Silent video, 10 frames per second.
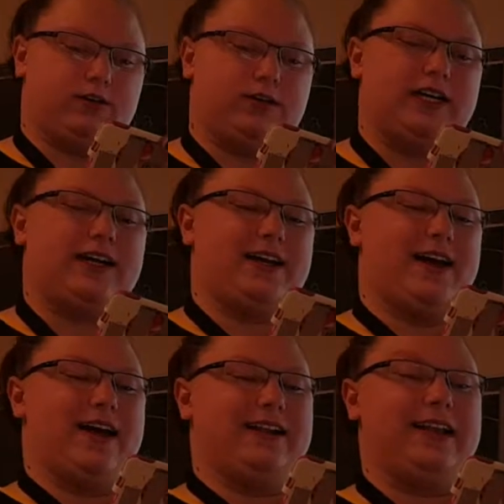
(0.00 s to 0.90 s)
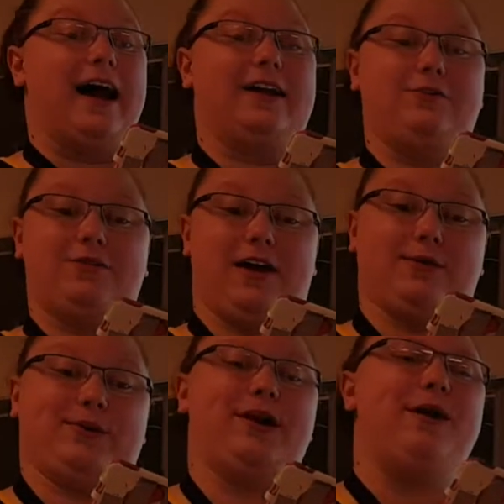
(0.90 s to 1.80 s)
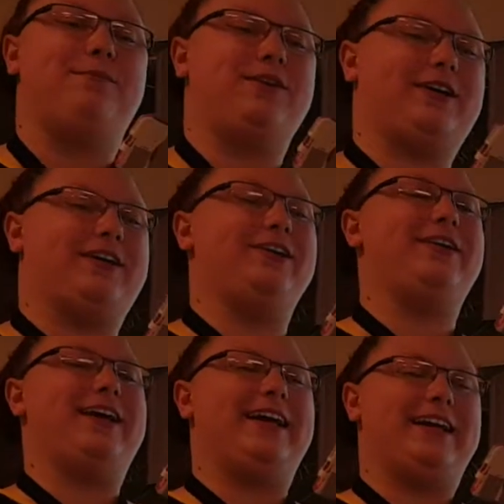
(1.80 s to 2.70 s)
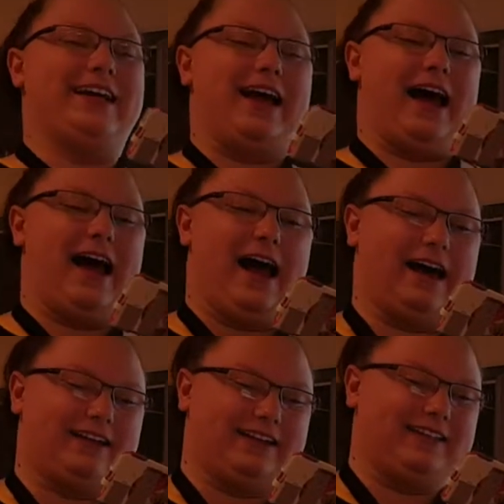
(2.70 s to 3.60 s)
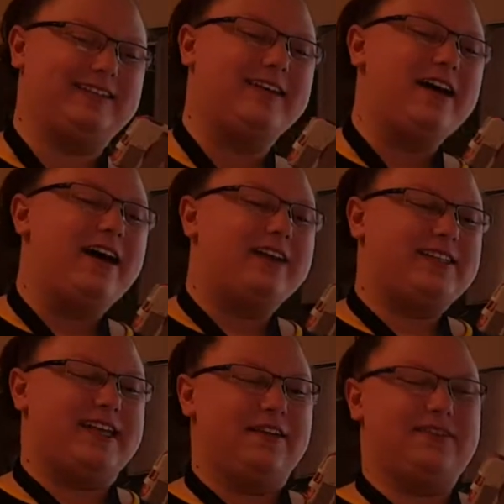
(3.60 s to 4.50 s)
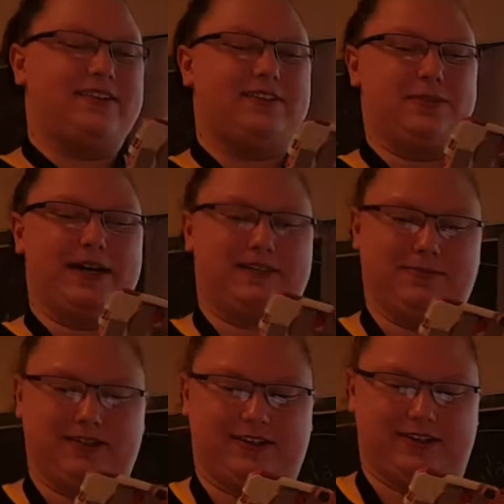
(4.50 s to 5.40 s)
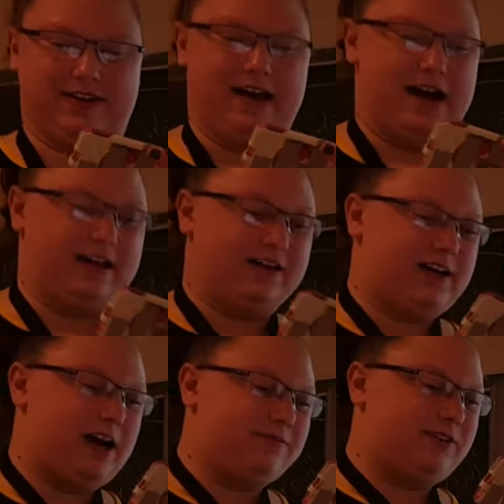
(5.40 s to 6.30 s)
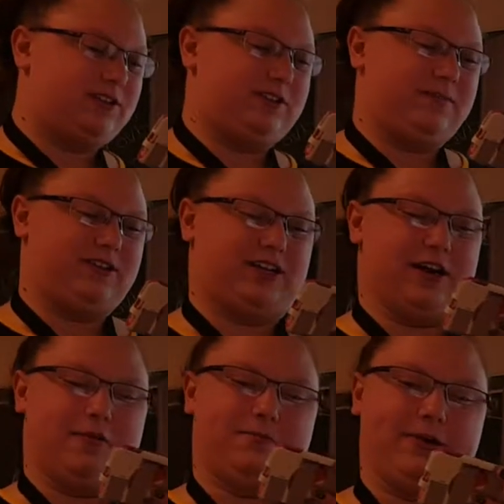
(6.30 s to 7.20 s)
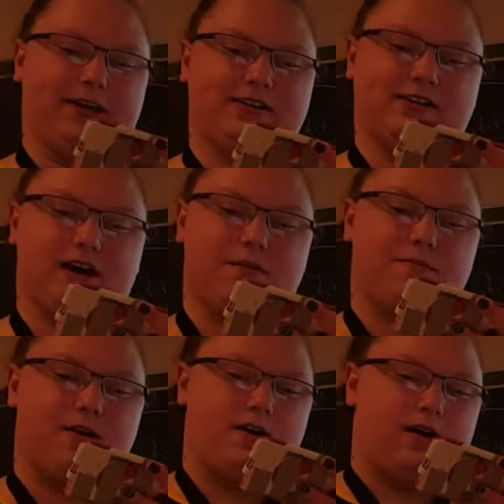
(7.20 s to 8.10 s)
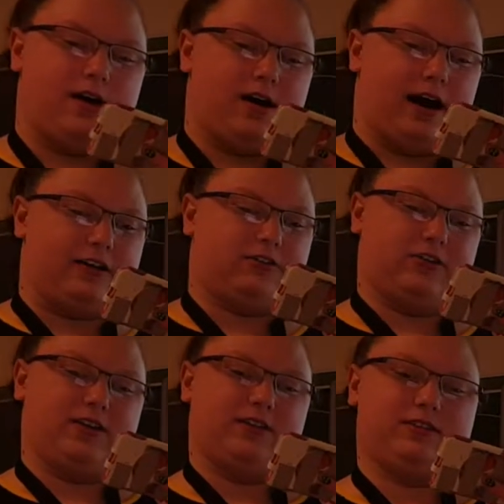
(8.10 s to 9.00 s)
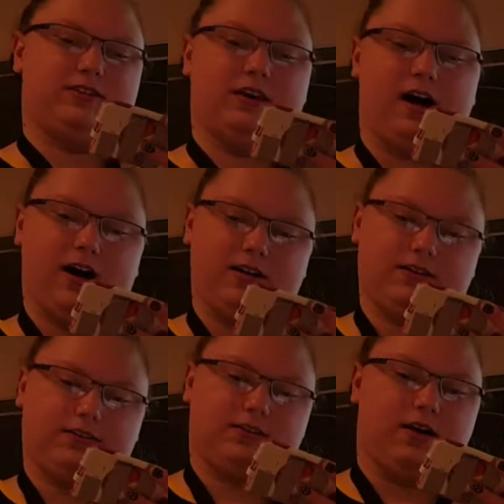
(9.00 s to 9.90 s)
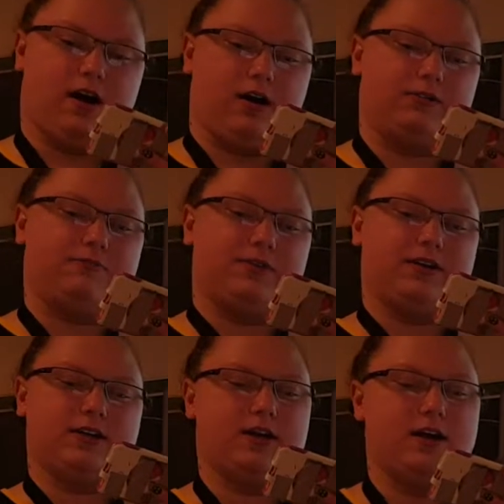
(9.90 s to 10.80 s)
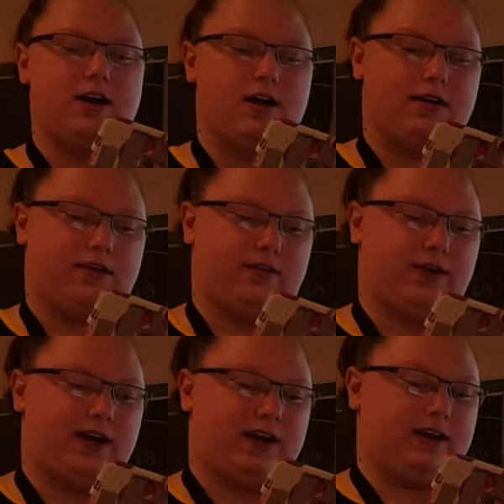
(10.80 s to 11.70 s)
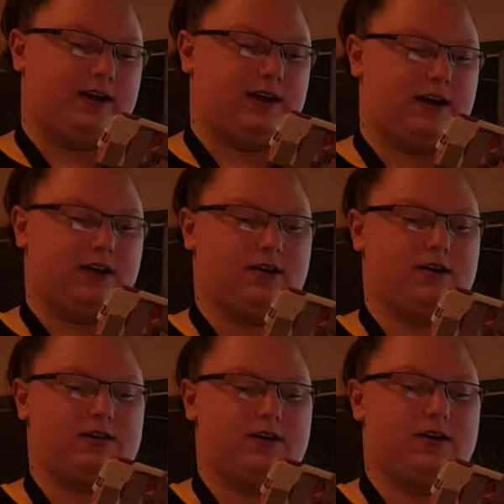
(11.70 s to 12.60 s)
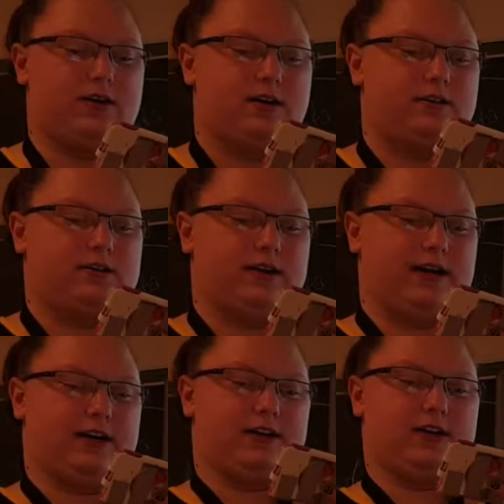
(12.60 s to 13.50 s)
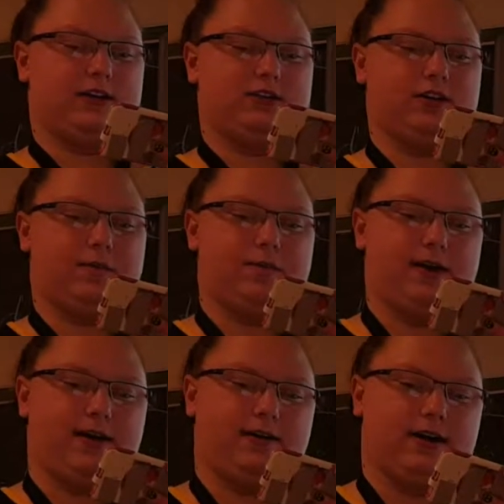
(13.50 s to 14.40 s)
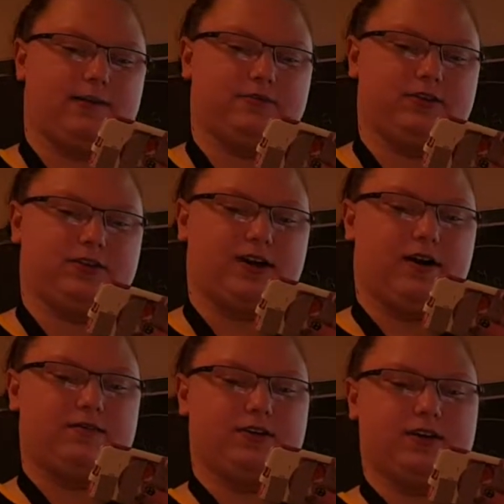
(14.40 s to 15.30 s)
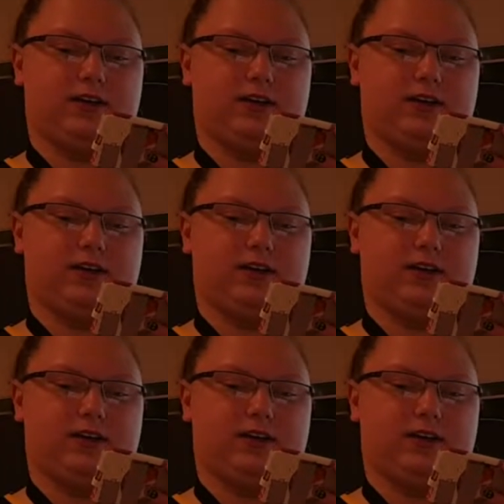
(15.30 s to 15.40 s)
I knew that word. Mercury Atlas 7 space mission. Helicopters from the ship picked up astronaut Scott Carpenter. 3 years later, Intrepid helicopters recovered